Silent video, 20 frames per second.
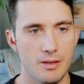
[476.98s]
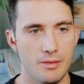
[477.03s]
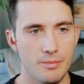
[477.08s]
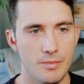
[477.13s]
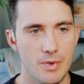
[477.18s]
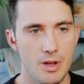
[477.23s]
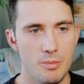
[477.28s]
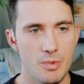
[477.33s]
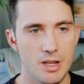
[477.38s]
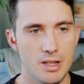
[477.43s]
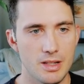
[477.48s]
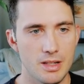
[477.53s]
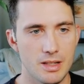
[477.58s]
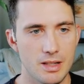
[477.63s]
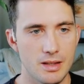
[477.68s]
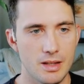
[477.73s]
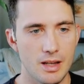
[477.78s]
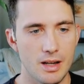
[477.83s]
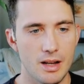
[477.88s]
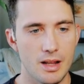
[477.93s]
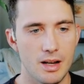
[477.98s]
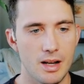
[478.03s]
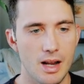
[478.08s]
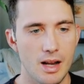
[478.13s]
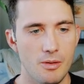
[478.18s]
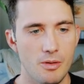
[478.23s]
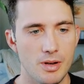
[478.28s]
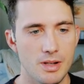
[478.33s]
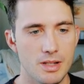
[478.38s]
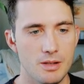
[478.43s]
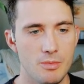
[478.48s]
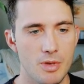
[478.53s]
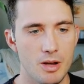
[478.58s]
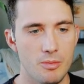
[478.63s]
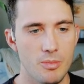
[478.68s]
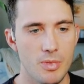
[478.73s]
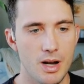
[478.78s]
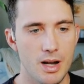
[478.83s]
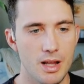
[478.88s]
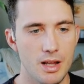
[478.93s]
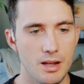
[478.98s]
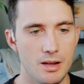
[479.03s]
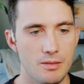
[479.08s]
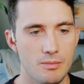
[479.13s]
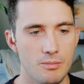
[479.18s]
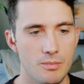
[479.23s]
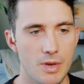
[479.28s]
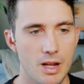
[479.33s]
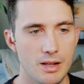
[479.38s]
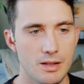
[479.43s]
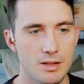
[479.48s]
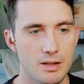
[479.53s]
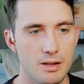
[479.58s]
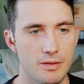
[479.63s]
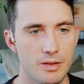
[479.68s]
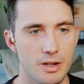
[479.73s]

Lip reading: a business at the end of the day wants to make money and serve their